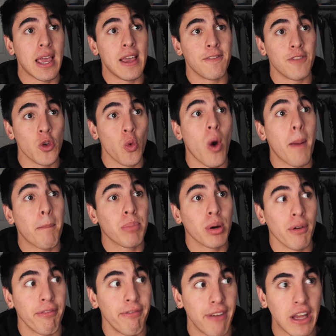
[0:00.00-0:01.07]
if you want
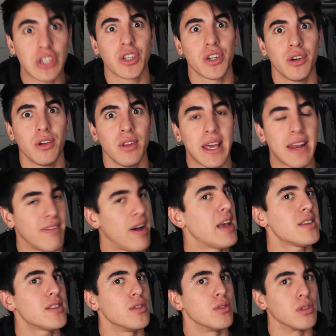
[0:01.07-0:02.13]
professional
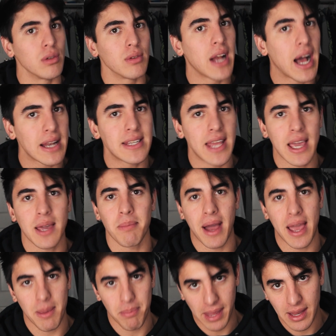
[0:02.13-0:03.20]
advice, do not take
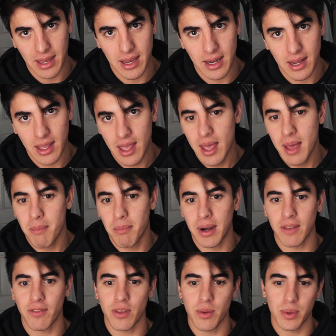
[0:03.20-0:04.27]
my opinion. But
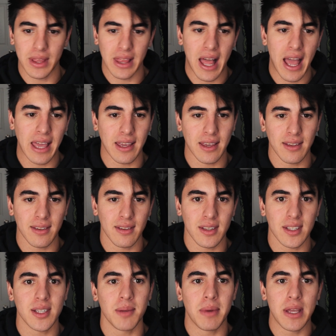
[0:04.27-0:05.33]
if you would like
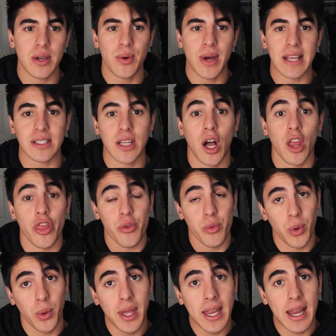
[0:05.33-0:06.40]
somebody who has gone
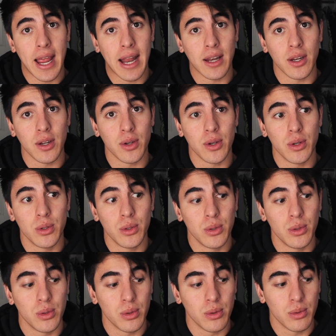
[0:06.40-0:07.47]
through it and
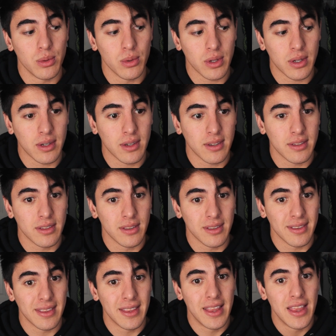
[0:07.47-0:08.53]
who
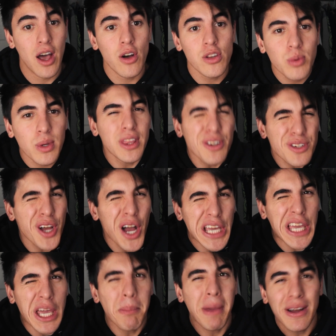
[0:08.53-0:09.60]
knows what they're
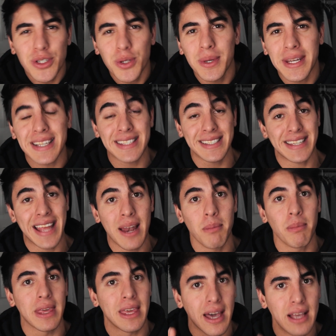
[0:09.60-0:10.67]
talking about to an
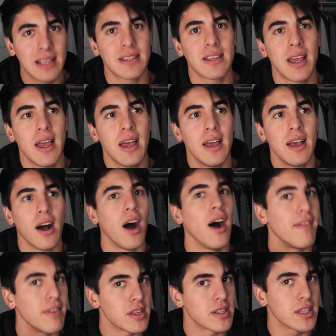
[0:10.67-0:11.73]
extent, because
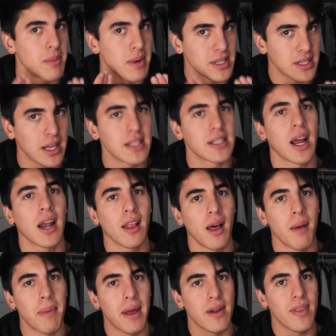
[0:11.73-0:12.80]
obviously my skin has gotten a
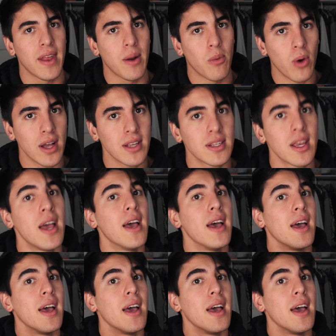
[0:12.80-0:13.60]
lot better than it was,